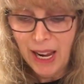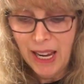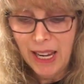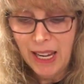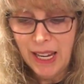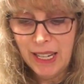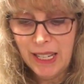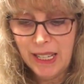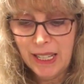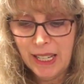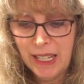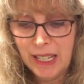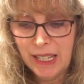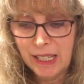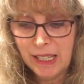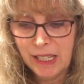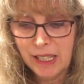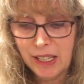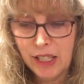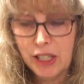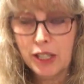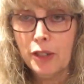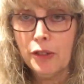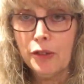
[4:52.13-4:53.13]
It
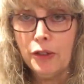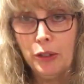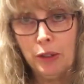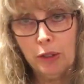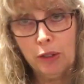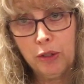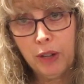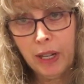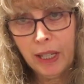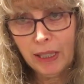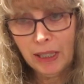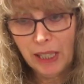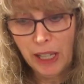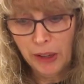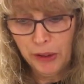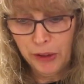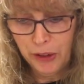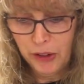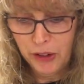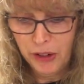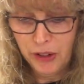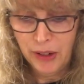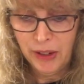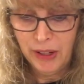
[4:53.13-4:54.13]
is full grain leather